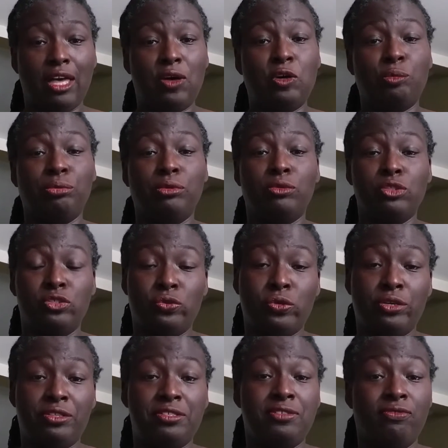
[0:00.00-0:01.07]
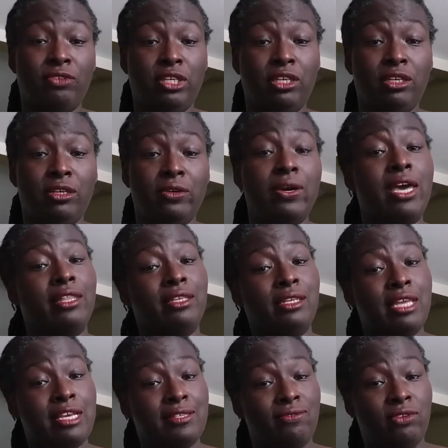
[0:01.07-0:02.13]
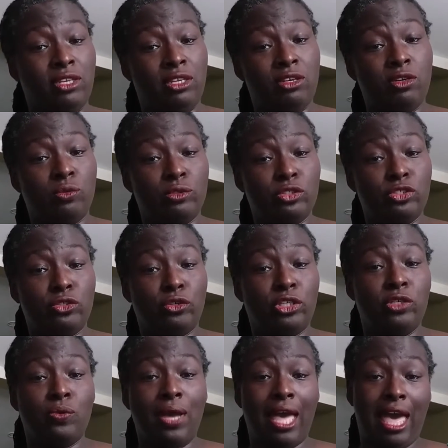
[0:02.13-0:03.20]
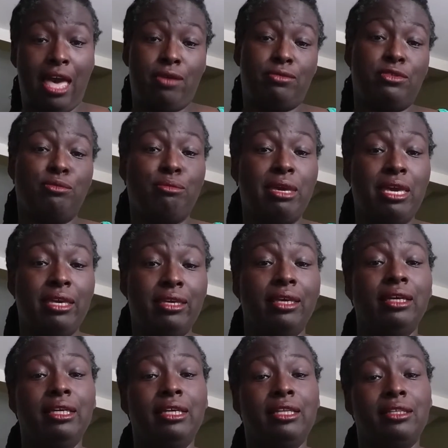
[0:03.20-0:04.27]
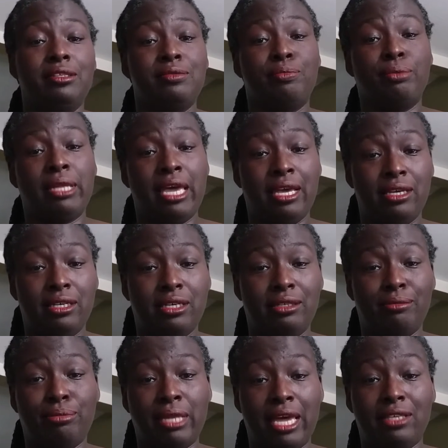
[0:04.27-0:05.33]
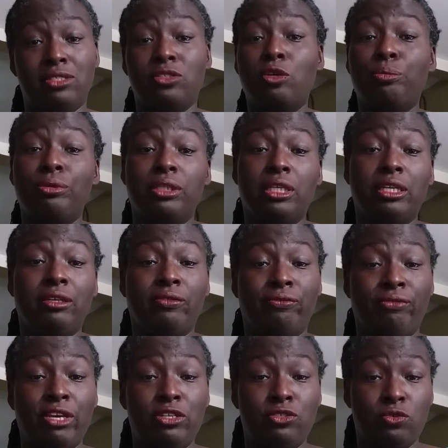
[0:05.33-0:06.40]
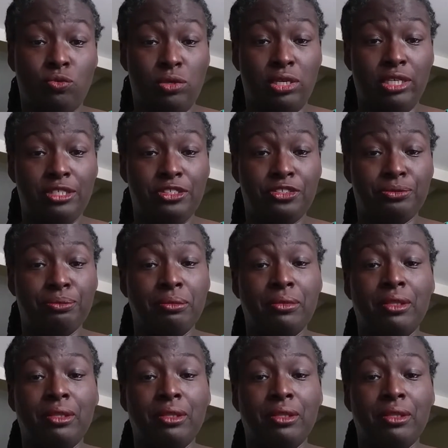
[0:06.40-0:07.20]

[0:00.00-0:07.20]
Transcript: I hope you enjoyed this video, and the next video will show you how to make this black soap and honey facial wash.